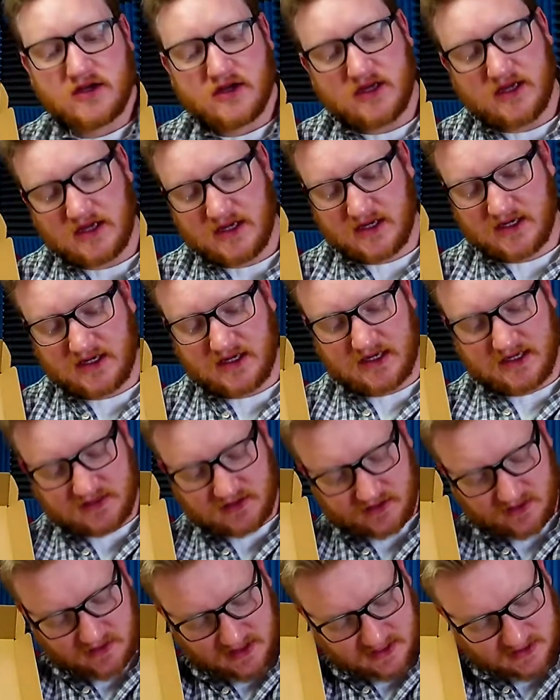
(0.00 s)
And I guess
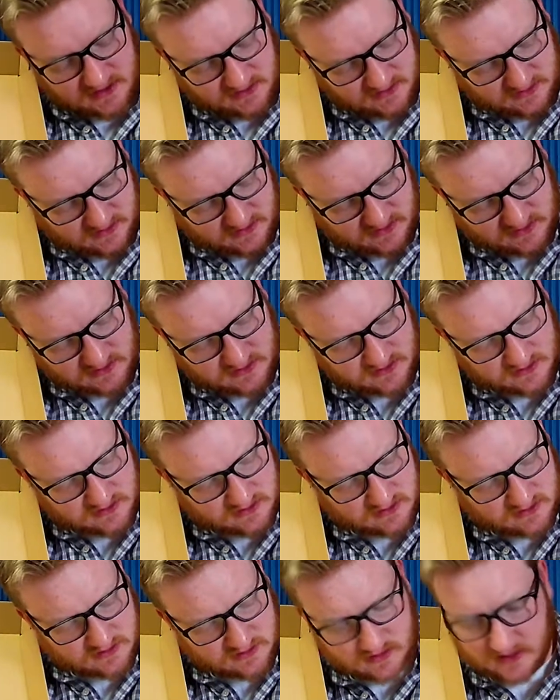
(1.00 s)
I'll go ahead and,
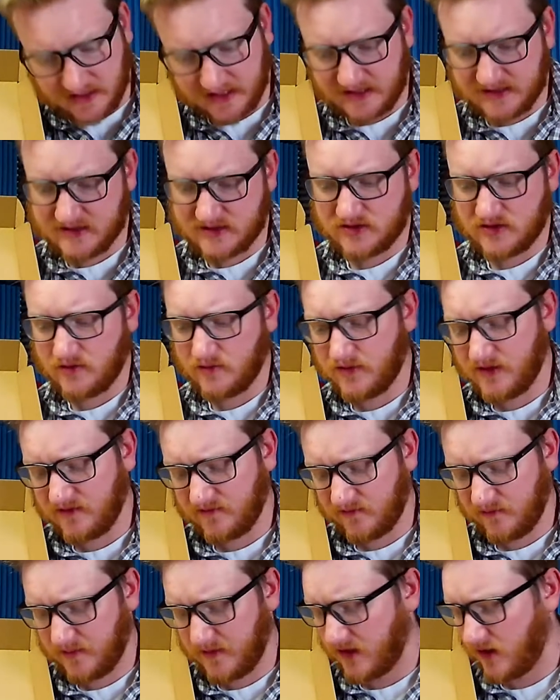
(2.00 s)
well, I guess there's no
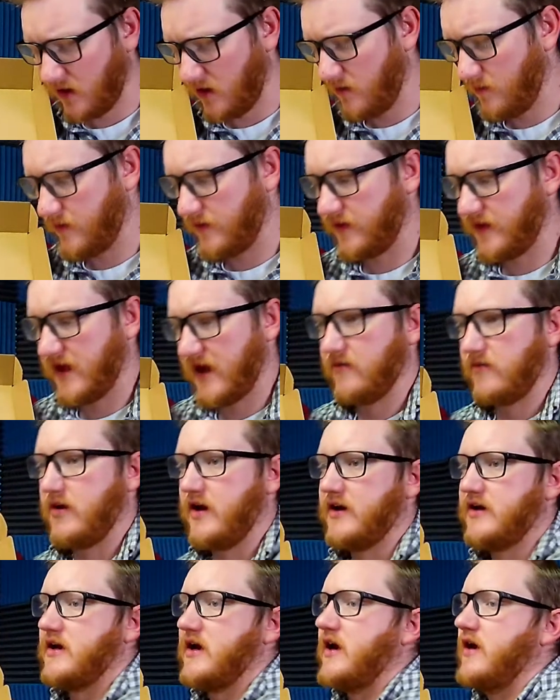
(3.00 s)
reason for me to open that
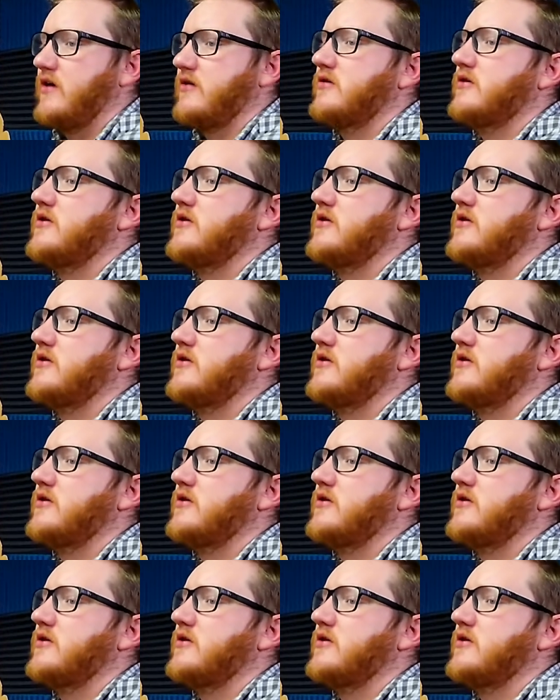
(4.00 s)
right now.